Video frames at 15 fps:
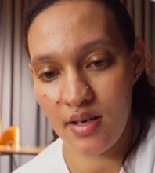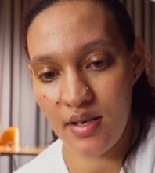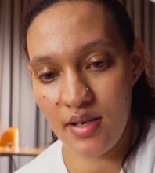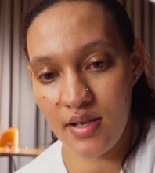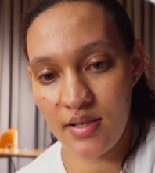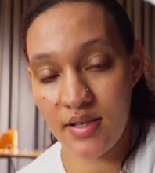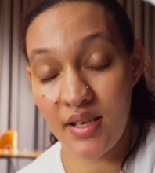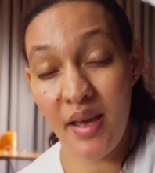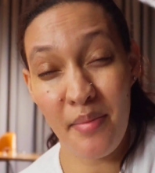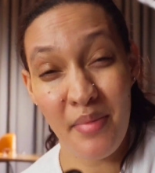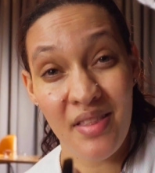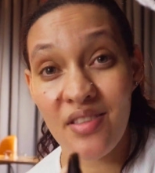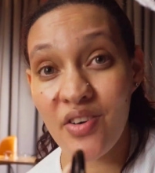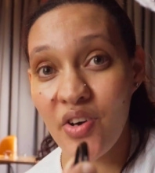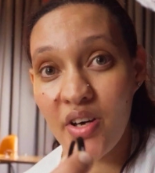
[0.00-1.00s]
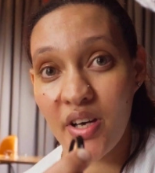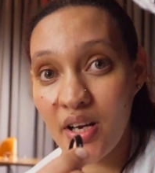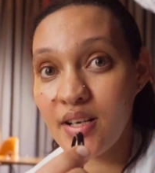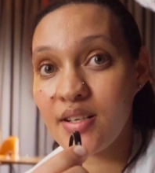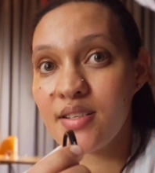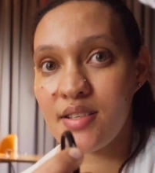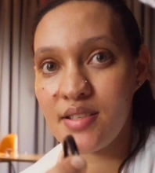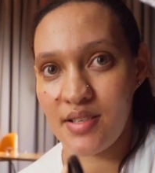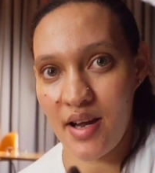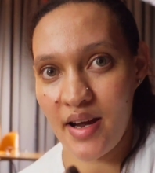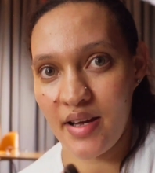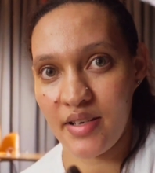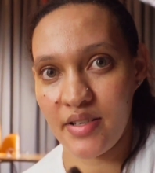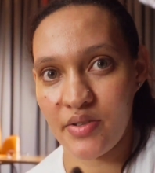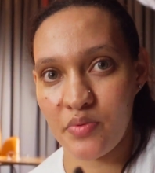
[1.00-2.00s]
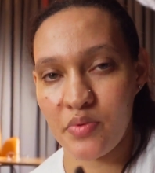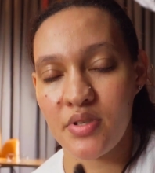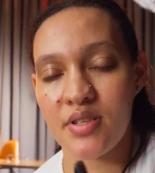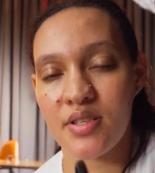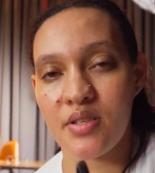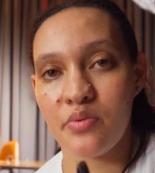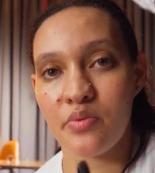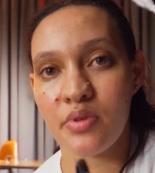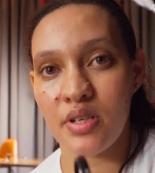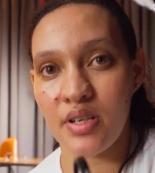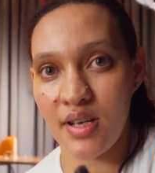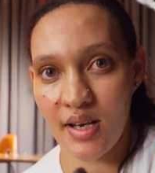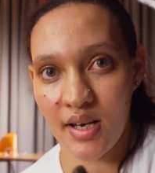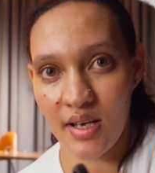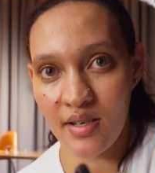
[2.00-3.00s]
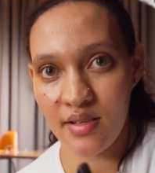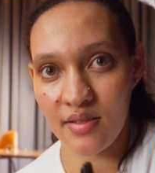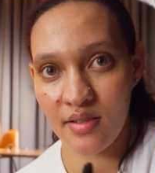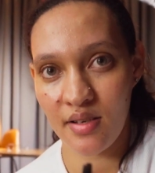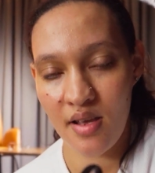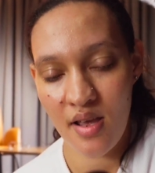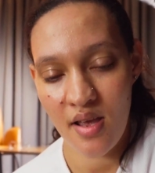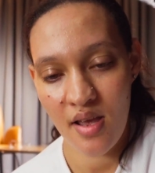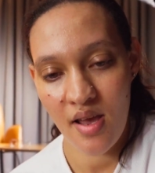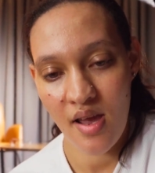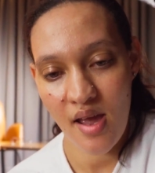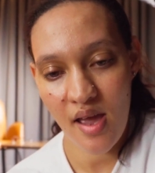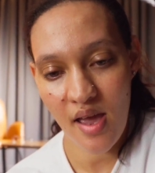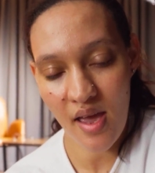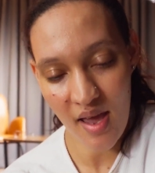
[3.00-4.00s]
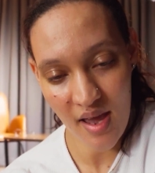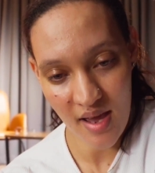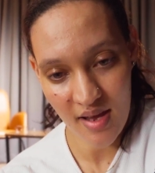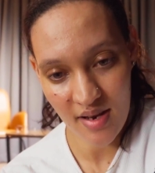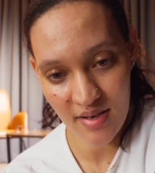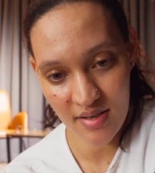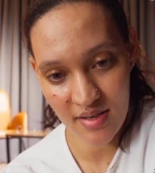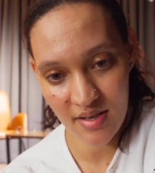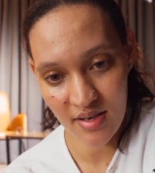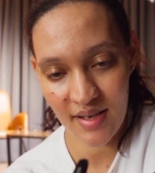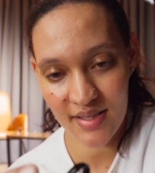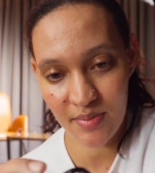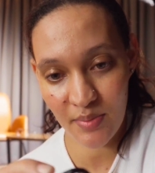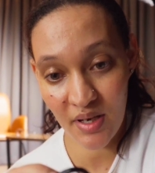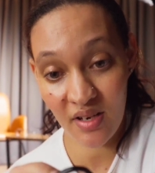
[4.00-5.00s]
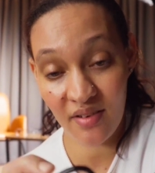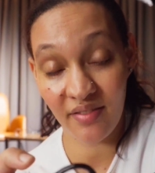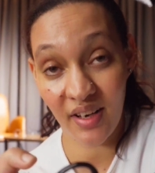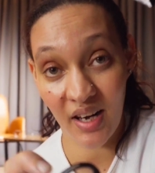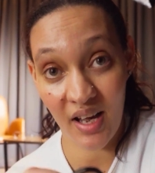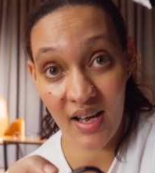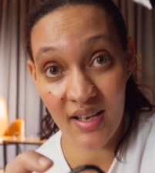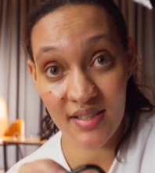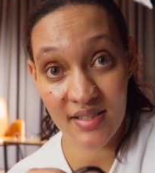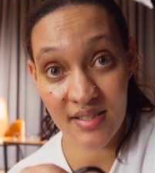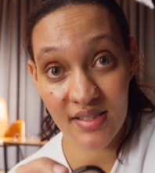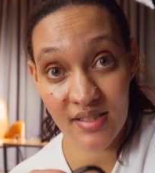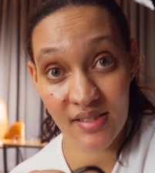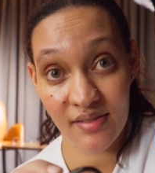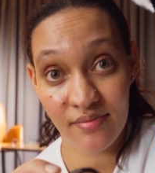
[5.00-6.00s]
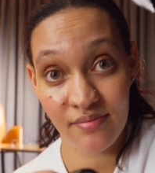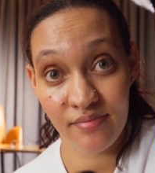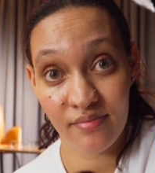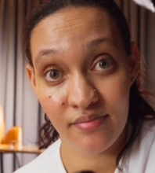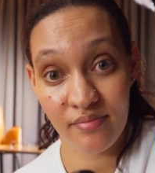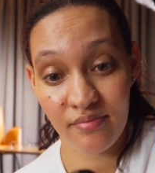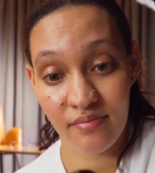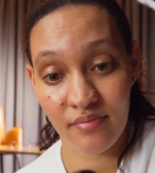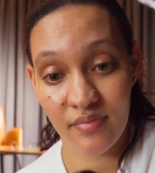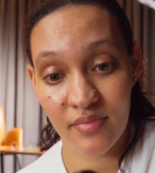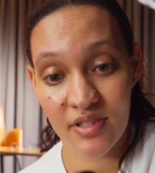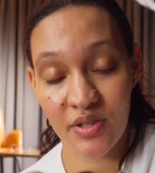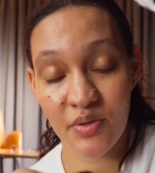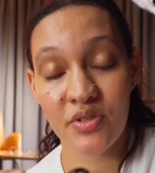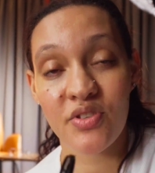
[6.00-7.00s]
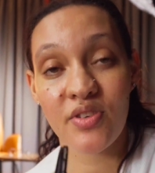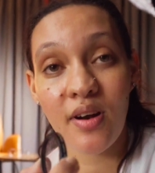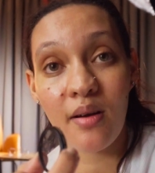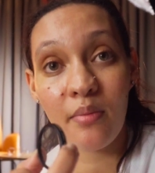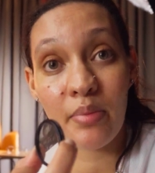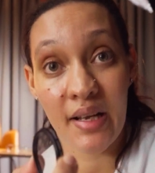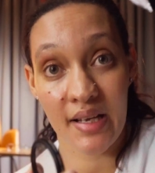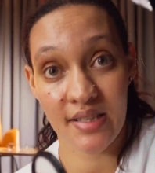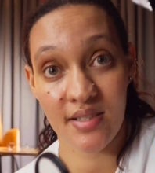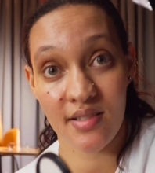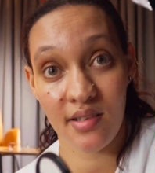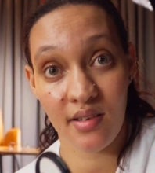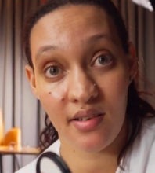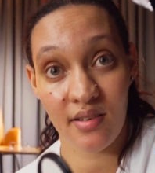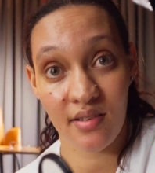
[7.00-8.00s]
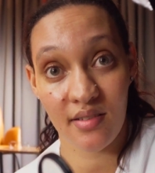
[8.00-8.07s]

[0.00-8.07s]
It came in the correct size, which is pretty great, and it's made of glass, so it's not plastic.